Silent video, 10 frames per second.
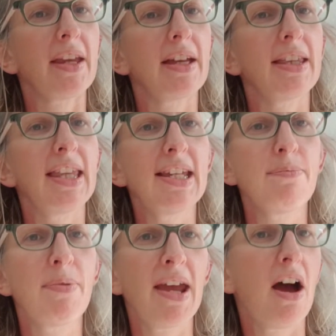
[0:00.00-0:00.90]
This
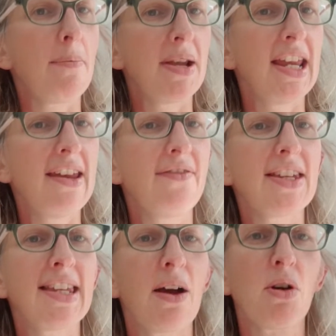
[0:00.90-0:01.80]
bit, I believe,
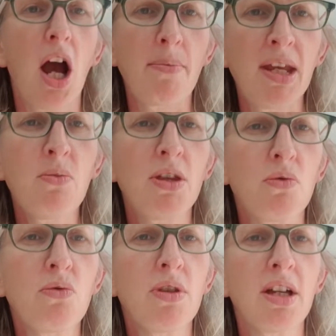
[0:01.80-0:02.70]
is now coming with
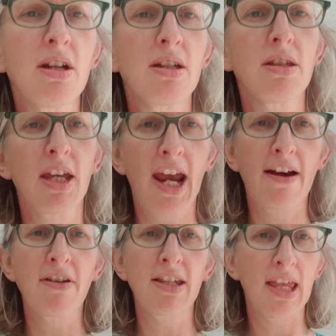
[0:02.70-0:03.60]
all the
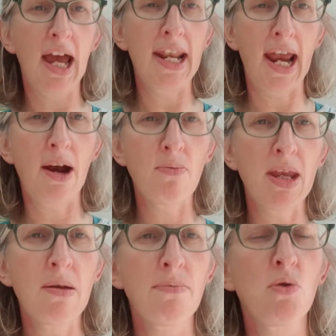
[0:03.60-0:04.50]
carriers that are now
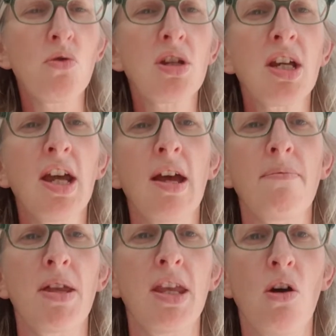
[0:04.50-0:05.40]
being bought,
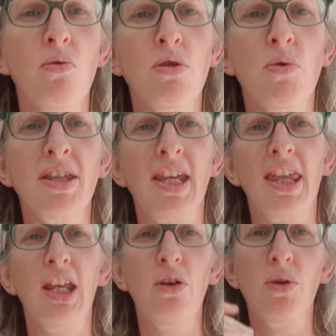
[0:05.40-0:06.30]
but the older ones, I
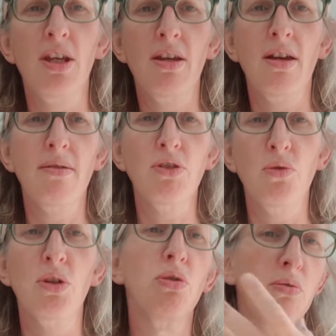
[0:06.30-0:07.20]
think you can
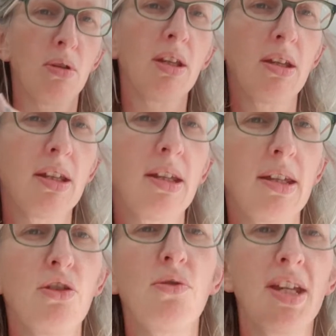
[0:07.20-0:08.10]

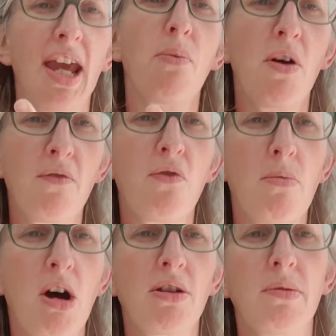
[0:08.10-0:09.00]
get one from
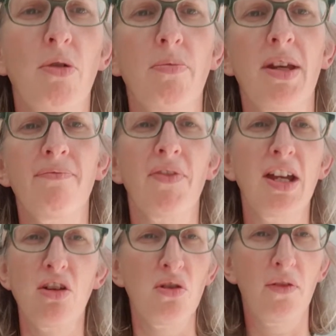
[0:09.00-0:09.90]
Artipoppe. I
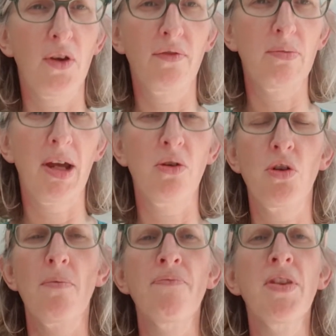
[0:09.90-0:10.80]
don't know if you have to pay or not,